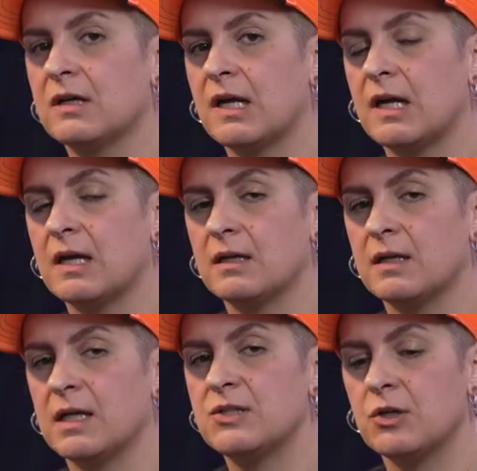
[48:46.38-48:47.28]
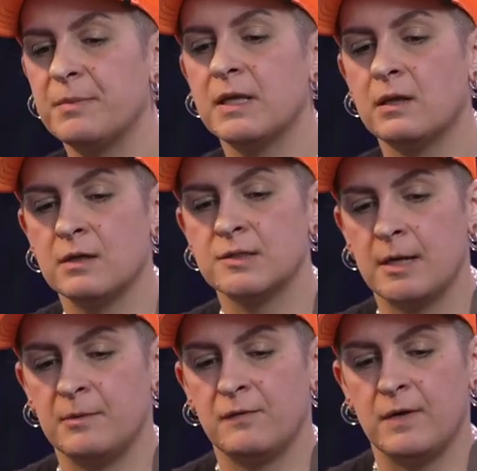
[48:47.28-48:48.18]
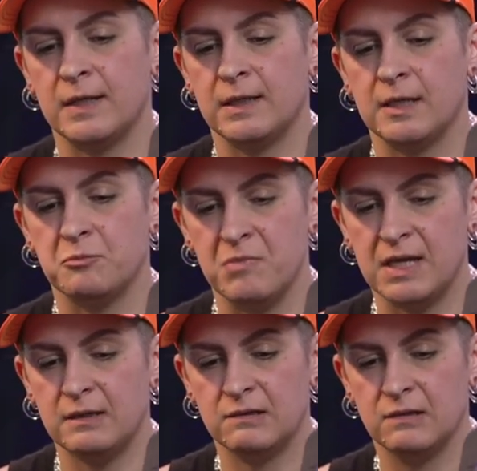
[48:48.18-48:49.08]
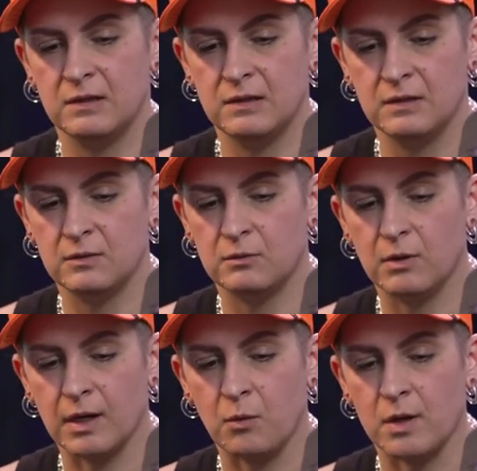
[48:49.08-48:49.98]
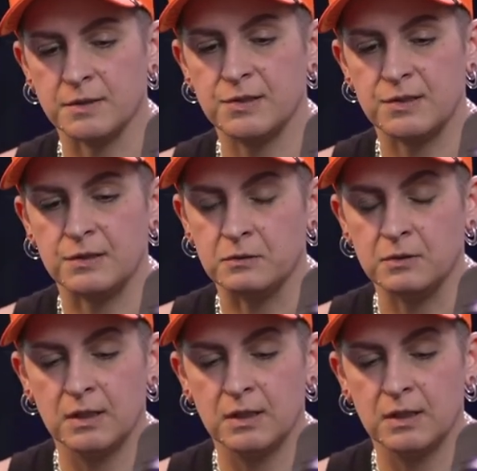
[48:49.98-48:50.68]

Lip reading: me a long time to finally admit what I wanted to do.